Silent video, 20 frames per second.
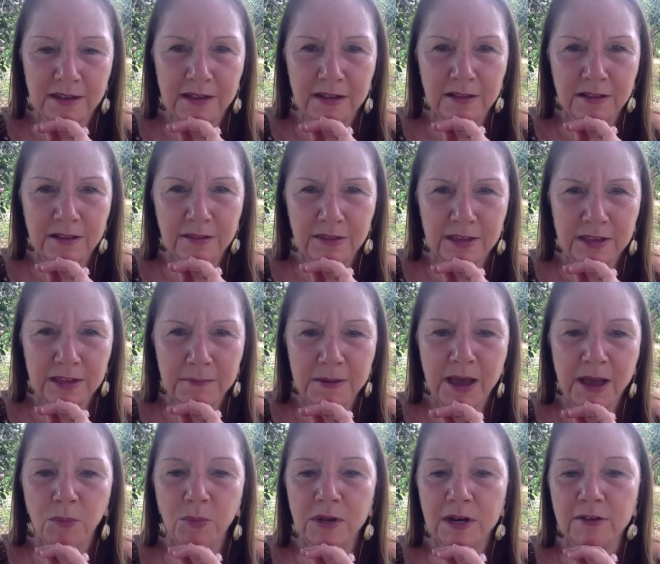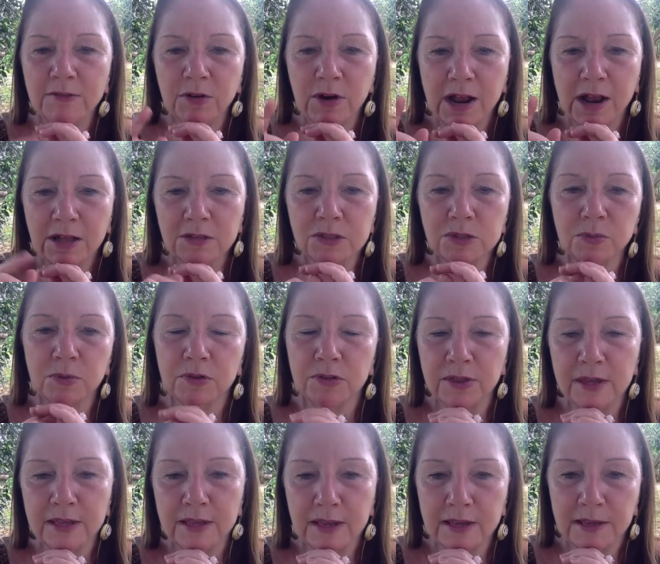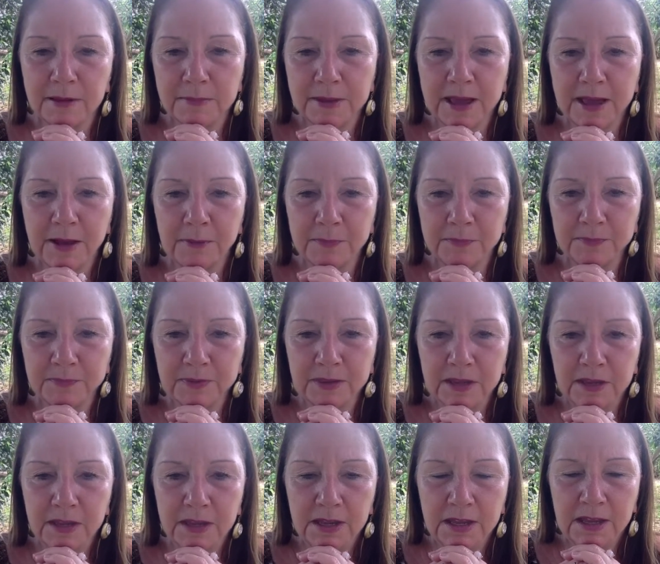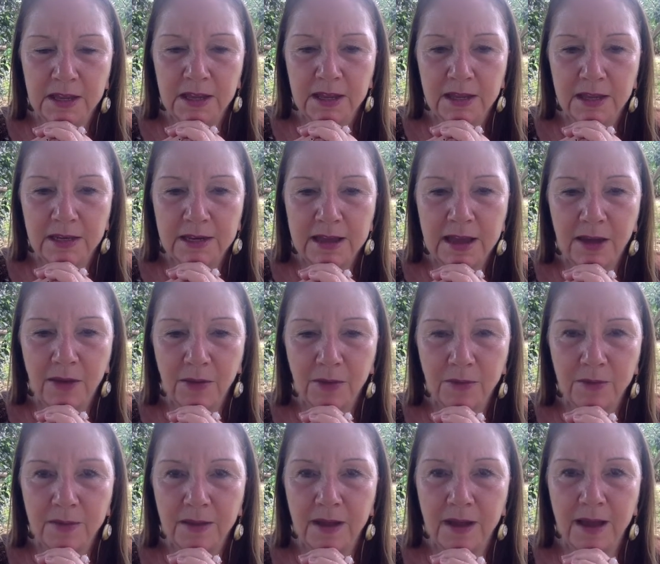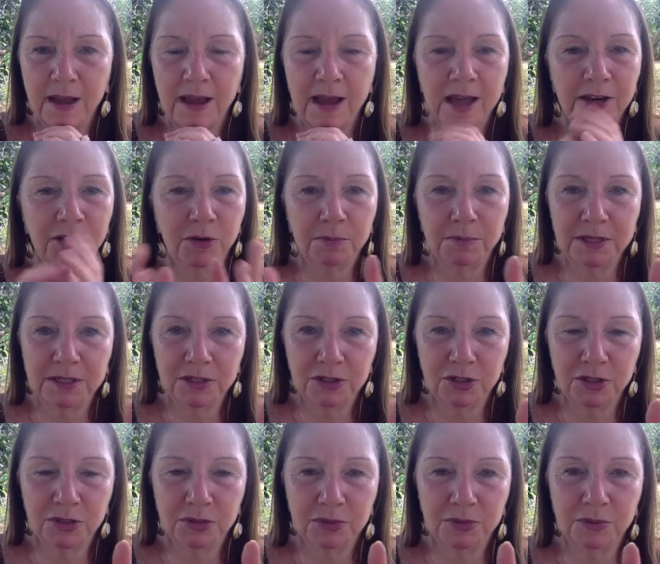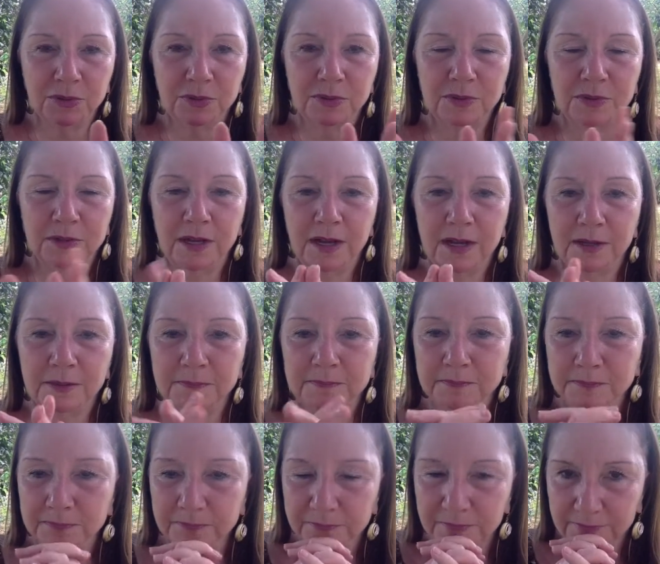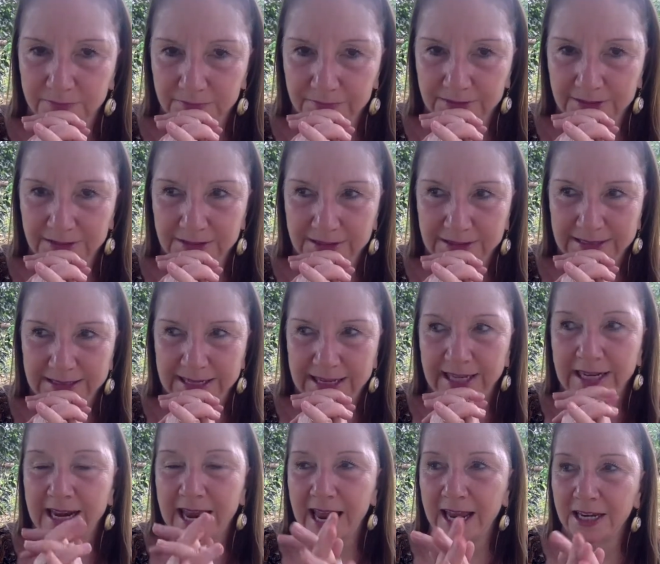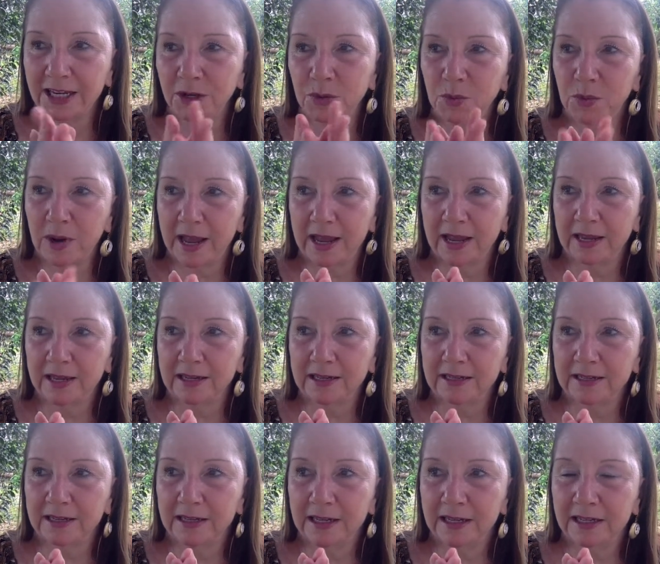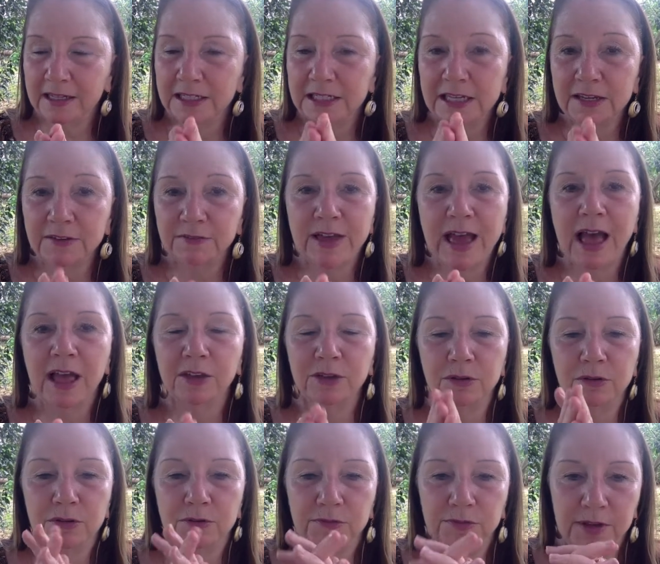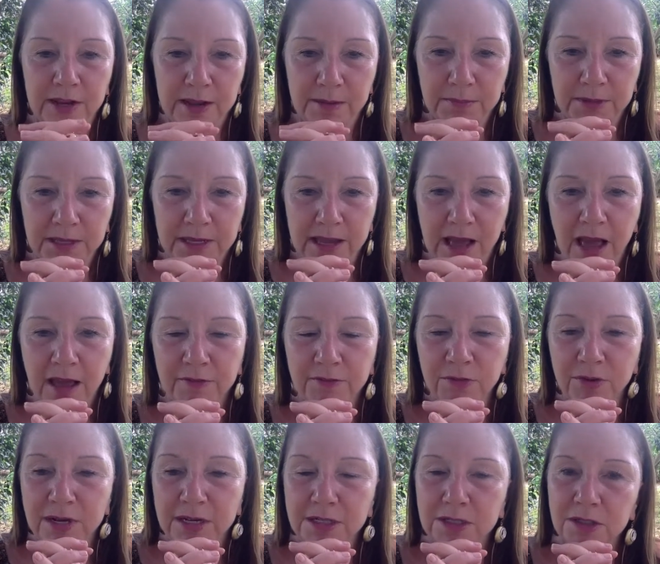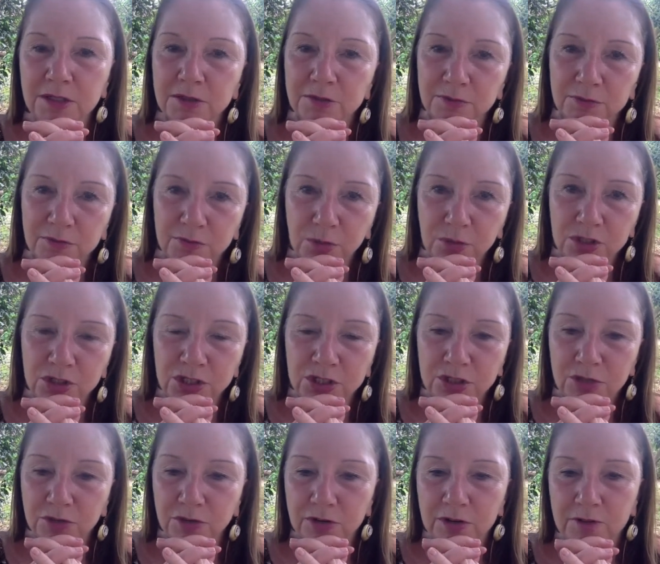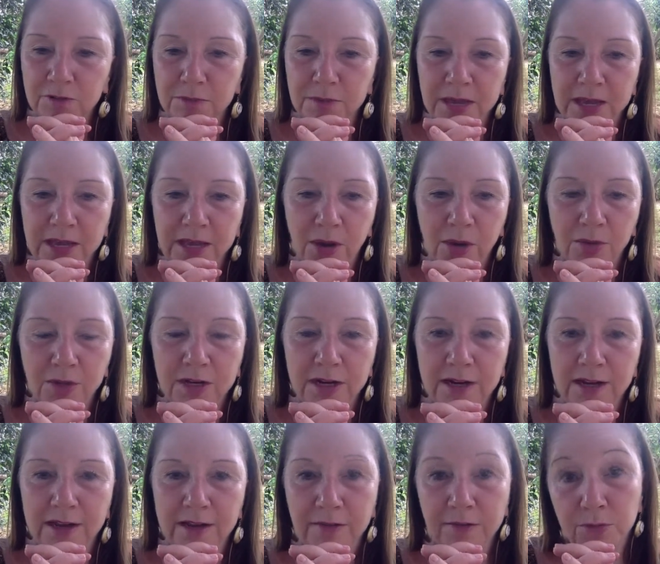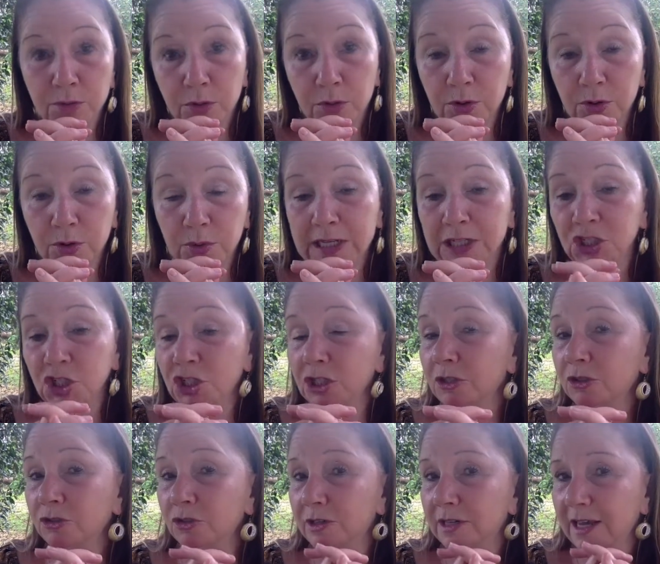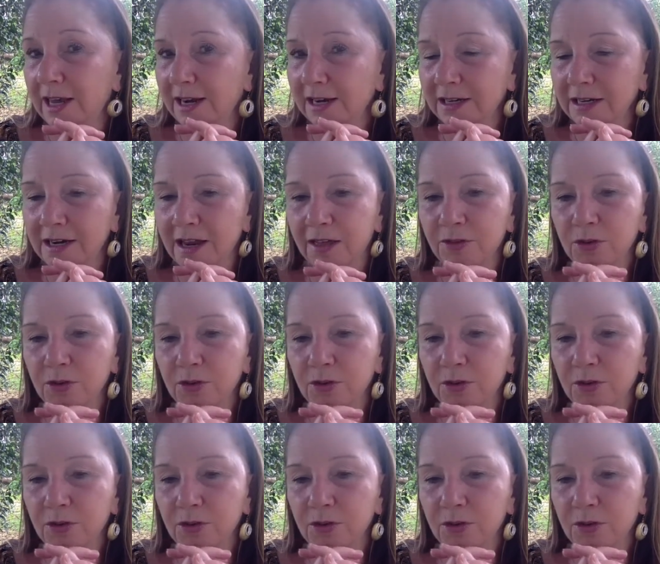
think about whatever else we're thinking about. Now, I don't mean to in any way devalue the family. I've raised 4 children of my own, and I have 4 grandchildren and another